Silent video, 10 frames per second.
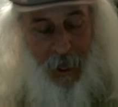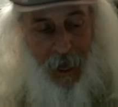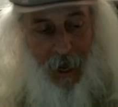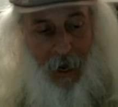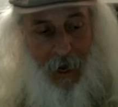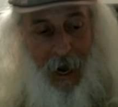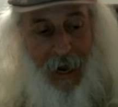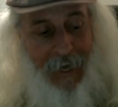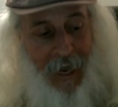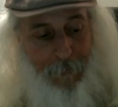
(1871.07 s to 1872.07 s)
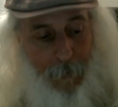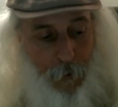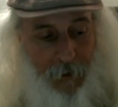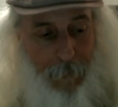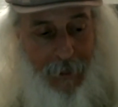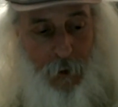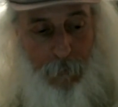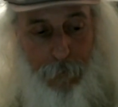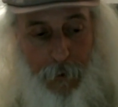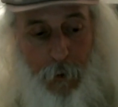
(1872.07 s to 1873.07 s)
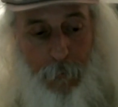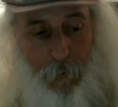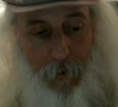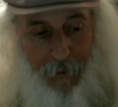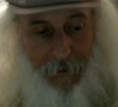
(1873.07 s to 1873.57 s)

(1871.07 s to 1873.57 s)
I came up with the mental blueprint